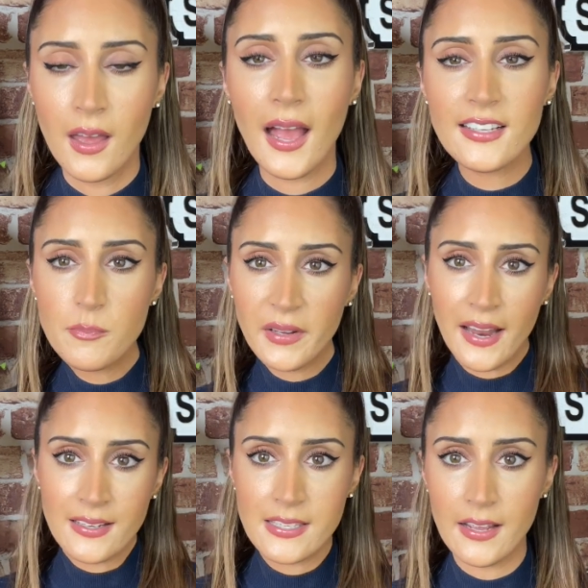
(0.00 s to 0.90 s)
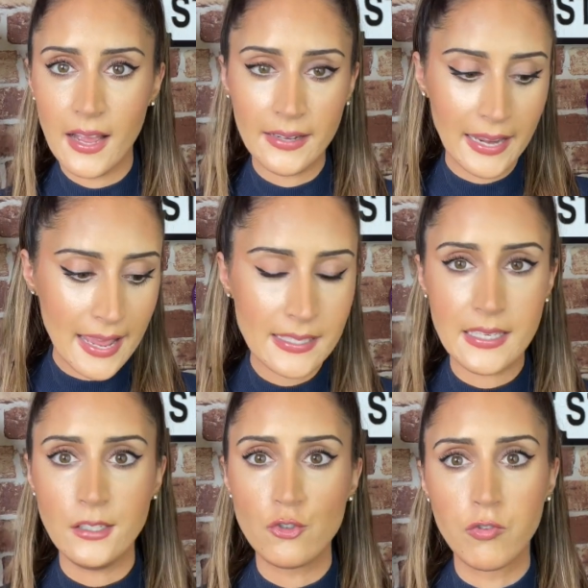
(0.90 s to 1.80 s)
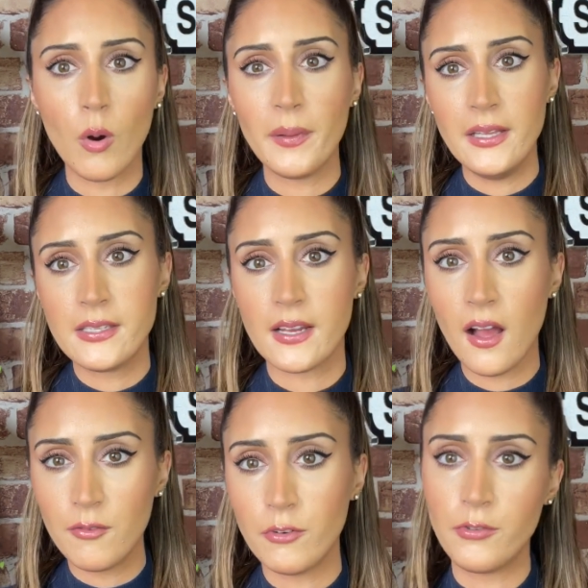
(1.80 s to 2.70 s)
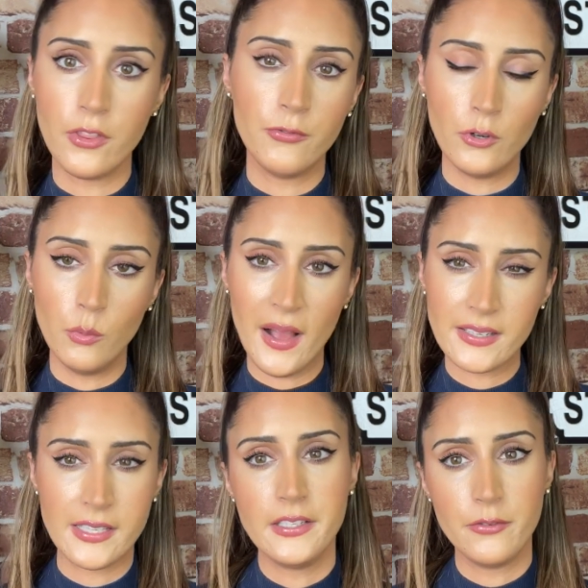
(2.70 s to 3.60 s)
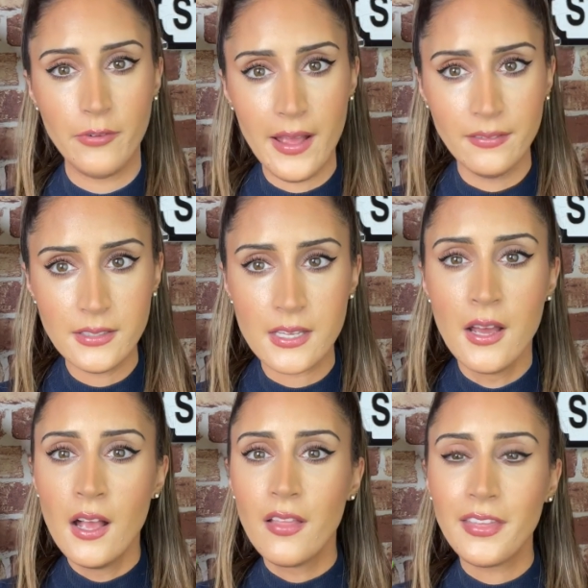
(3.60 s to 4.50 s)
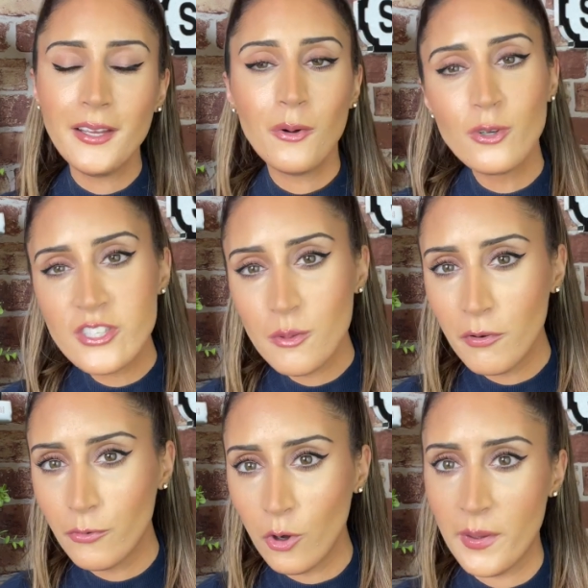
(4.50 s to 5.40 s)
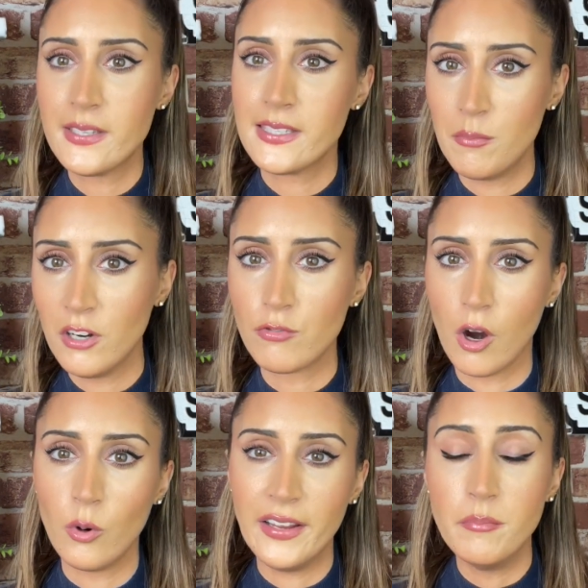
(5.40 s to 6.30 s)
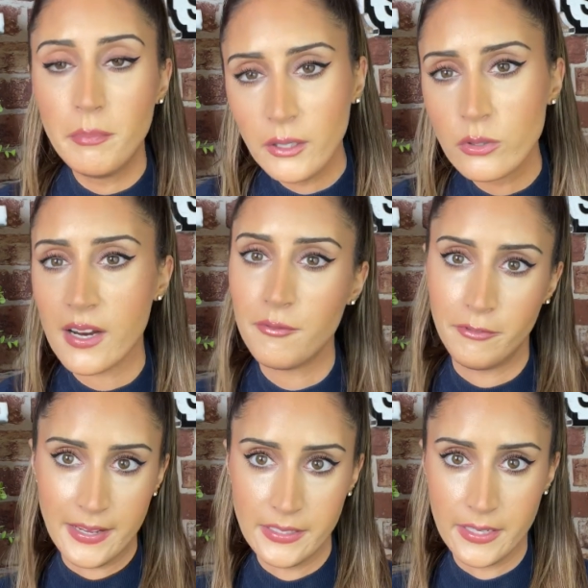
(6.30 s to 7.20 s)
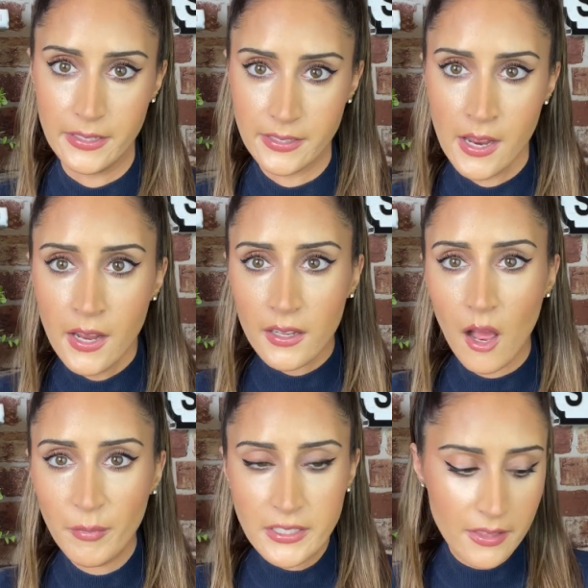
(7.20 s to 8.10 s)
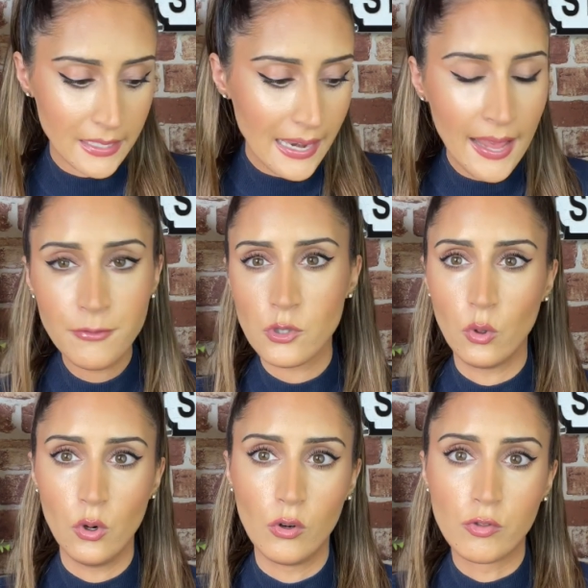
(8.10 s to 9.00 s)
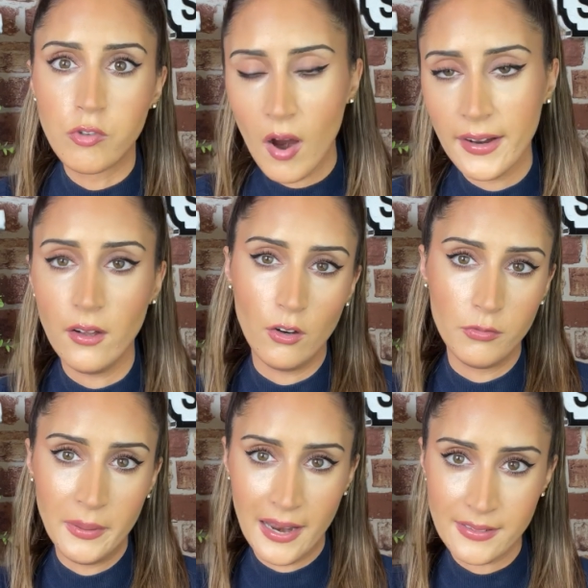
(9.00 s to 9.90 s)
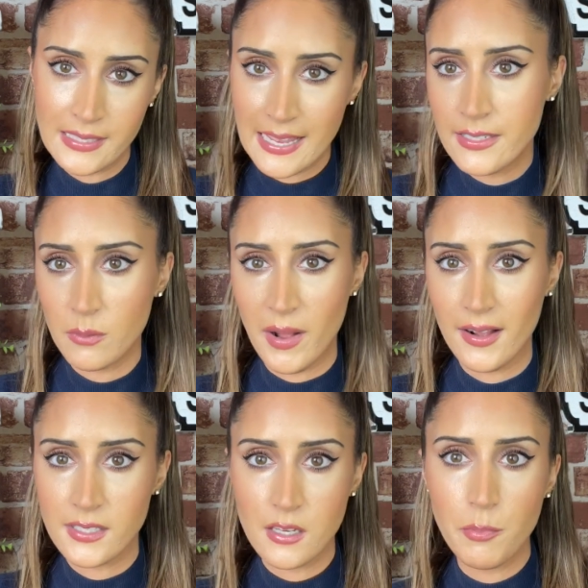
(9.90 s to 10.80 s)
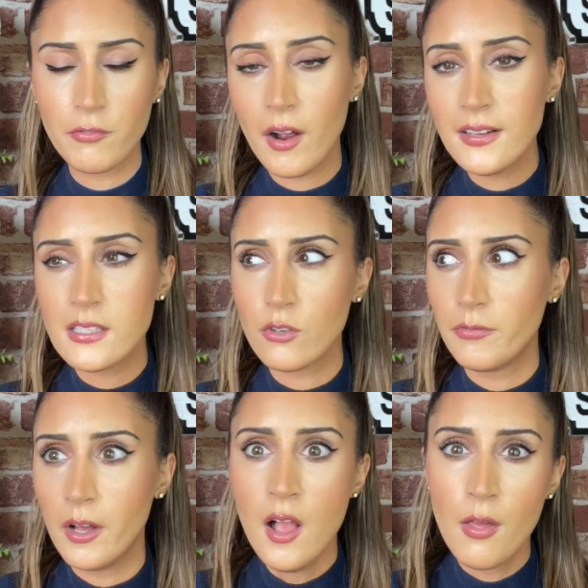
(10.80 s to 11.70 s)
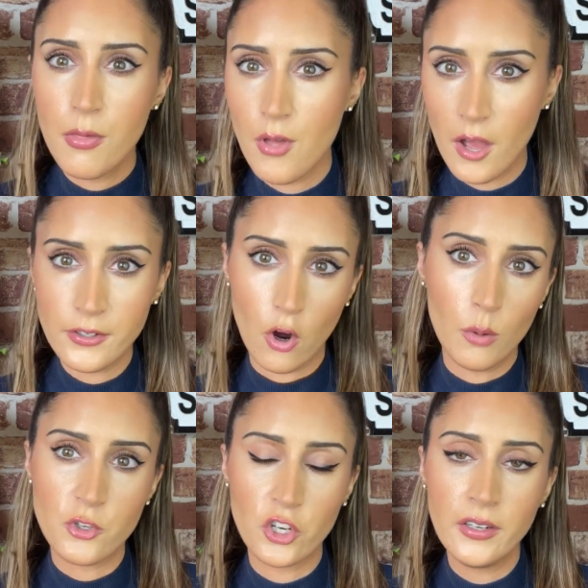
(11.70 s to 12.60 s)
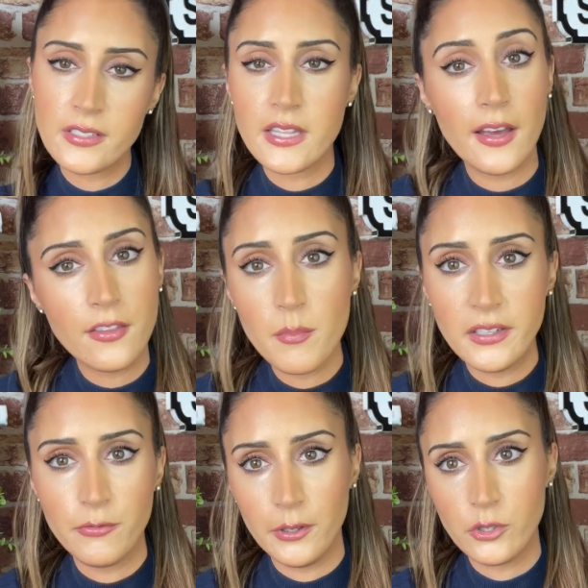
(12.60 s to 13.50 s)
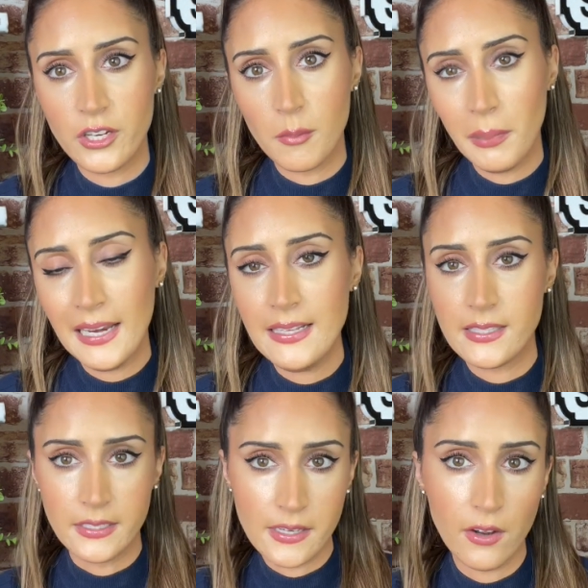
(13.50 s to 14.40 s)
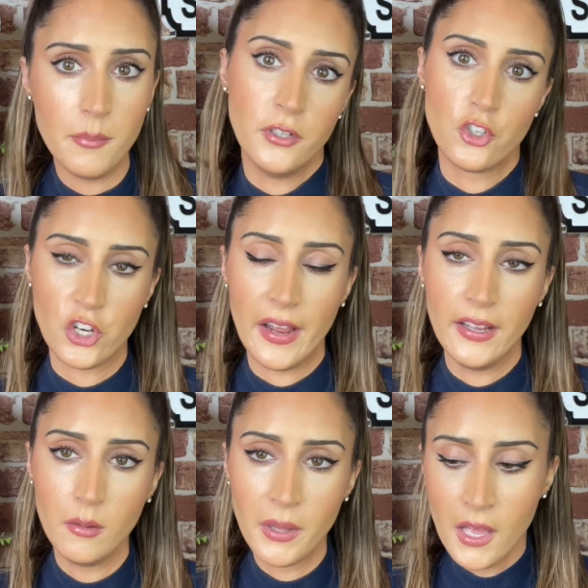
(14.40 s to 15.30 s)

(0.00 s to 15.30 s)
As Bennacer and Kessie drop into cover for the fullbacks in defence, they also perform a similar role in build-up phases, coming to the left or right of Milan's centre-backs to provide sort of a third option as the other midfielder completes a diamond shape.